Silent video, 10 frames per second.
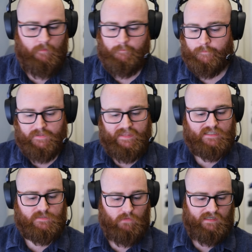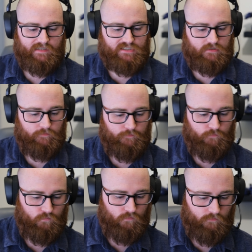But that's my list of
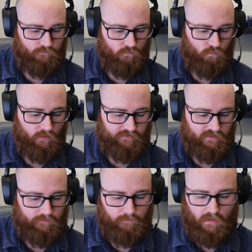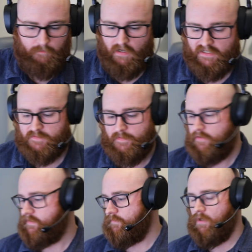World Eaters. My
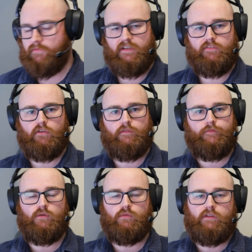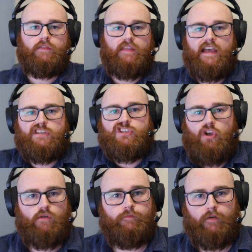experience of World Eaters on the field. They're
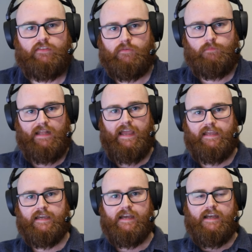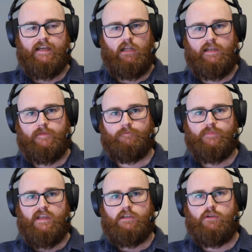so fun to play. Like
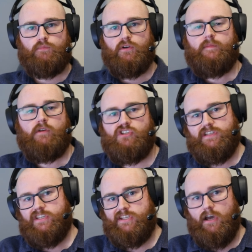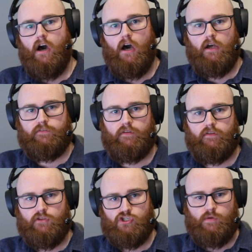you pretty much discard
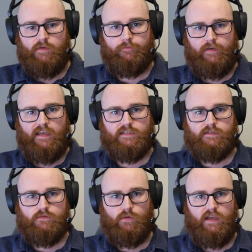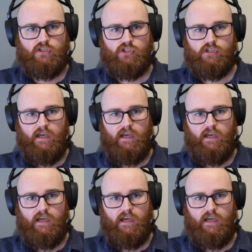the shooting phase, which